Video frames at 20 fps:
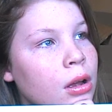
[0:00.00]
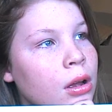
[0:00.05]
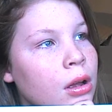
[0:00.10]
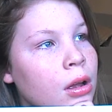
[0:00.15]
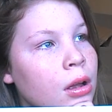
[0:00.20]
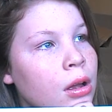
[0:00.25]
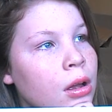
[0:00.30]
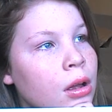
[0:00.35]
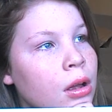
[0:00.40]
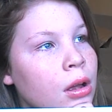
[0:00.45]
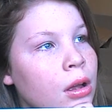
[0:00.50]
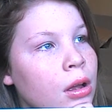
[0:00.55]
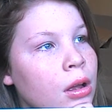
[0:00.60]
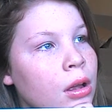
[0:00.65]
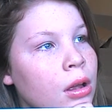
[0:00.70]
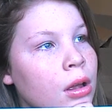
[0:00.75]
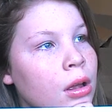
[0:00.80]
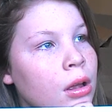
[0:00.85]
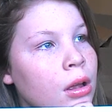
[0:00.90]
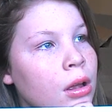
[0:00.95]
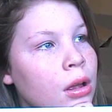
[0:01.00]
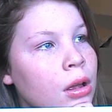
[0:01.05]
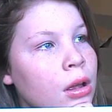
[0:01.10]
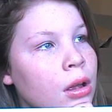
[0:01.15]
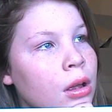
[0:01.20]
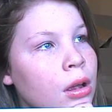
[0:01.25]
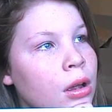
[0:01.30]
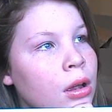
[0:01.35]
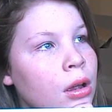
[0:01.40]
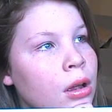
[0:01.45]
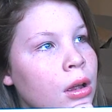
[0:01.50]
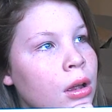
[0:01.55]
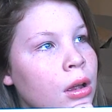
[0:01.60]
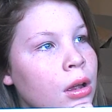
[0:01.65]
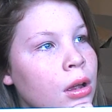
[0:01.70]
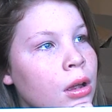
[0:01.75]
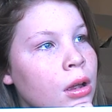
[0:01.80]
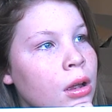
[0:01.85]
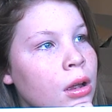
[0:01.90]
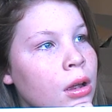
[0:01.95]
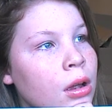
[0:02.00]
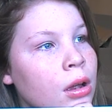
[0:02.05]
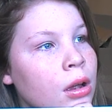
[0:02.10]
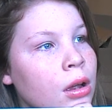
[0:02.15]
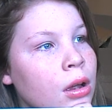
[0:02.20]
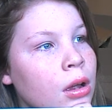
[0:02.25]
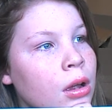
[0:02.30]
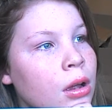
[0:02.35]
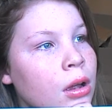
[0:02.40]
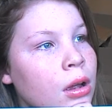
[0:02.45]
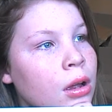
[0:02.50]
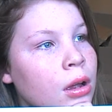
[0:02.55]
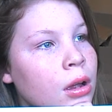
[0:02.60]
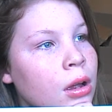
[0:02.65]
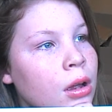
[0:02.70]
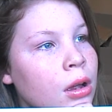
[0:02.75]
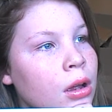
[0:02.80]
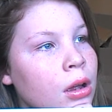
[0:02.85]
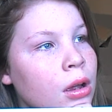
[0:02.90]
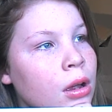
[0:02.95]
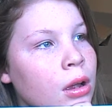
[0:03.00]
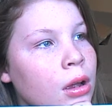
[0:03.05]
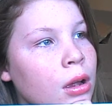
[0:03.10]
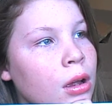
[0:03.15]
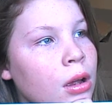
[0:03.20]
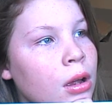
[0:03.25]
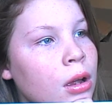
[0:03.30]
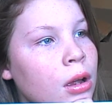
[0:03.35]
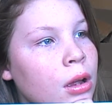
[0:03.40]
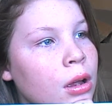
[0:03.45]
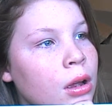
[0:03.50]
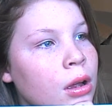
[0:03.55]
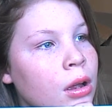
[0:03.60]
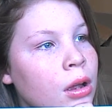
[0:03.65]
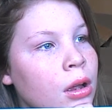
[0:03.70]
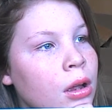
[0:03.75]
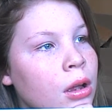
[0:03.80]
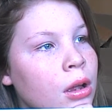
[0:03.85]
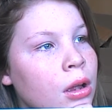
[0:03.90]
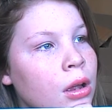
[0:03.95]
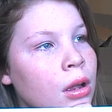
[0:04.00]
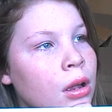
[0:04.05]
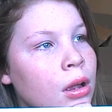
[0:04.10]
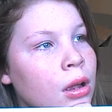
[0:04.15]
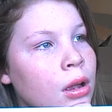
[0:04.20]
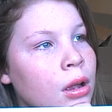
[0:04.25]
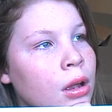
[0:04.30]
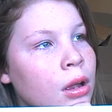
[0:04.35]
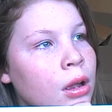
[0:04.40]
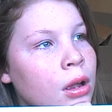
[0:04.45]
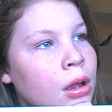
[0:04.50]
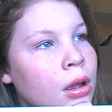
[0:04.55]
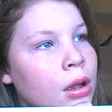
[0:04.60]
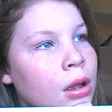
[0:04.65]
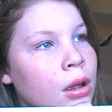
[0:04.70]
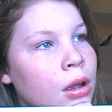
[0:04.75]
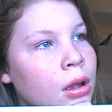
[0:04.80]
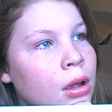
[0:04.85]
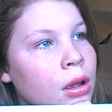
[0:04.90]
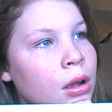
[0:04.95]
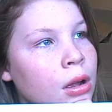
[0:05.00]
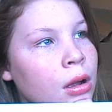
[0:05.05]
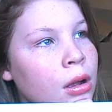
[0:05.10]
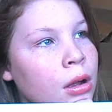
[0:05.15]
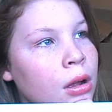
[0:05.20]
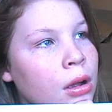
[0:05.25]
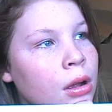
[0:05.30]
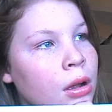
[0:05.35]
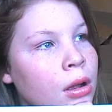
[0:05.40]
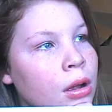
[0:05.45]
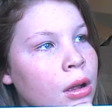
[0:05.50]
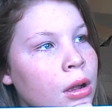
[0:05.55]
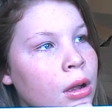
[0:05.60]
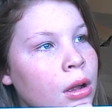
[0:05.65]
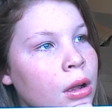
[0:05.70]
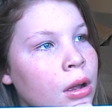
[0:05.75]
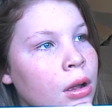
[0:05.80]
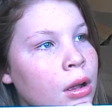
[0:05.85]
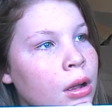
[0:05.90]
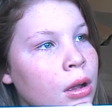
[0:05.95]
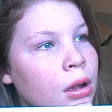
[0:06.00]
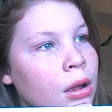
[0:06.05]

Nobody speaks.